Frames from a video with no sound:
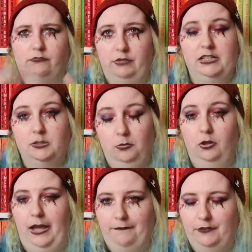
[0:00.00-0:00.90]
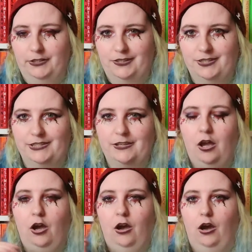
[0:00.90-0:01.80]
reasonable evidence
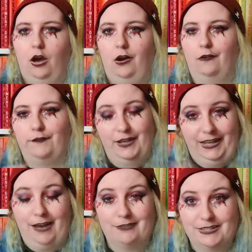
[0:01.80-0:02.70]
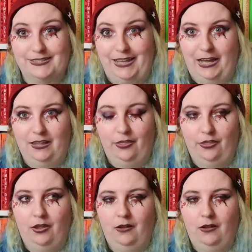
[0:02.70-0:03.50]
of a character's death,